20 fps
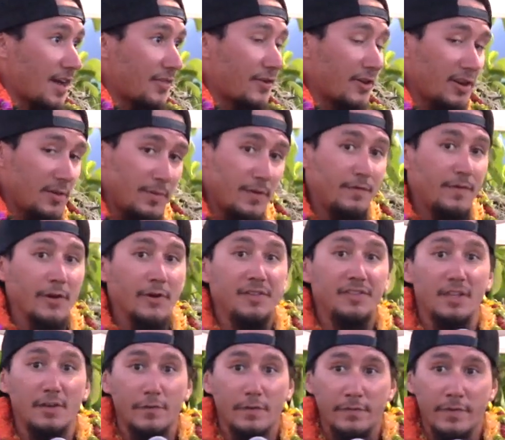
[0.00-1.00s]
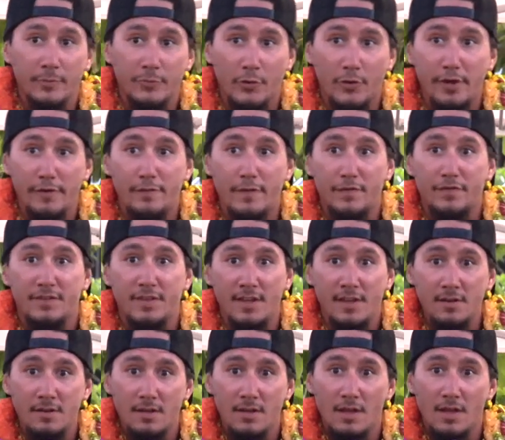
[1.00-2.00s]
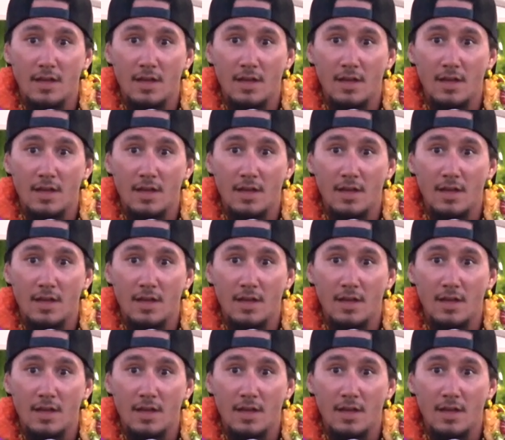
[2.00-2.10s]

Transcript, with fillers: I thought it'd be very different from 2015.